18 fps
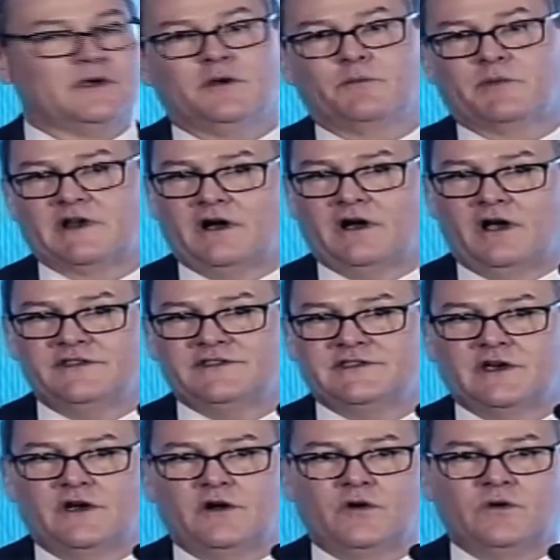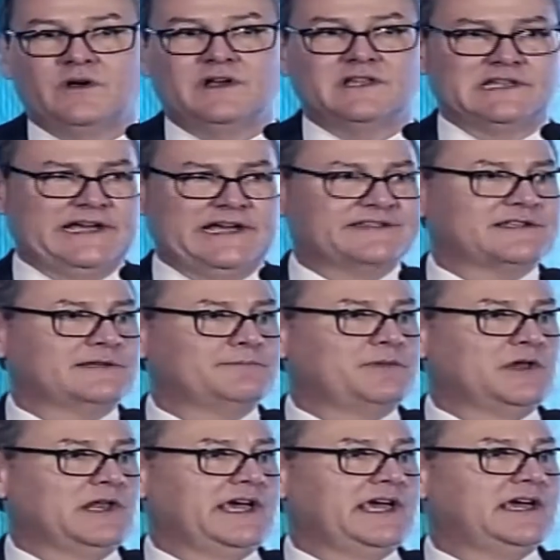but also lesson
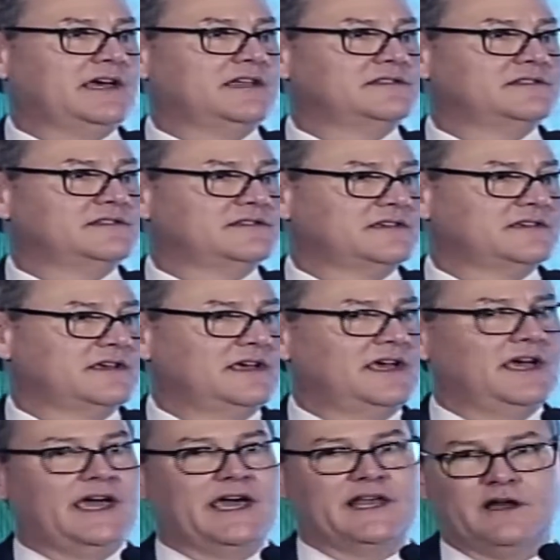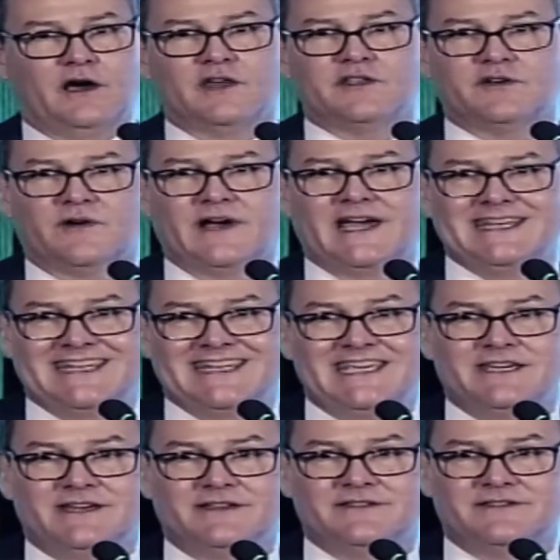plans and other
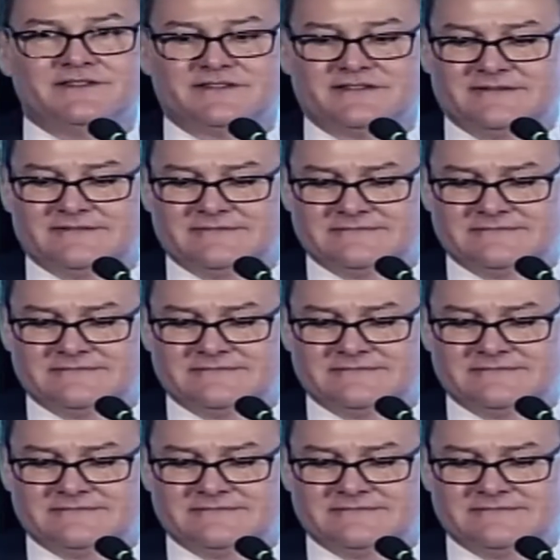ideas.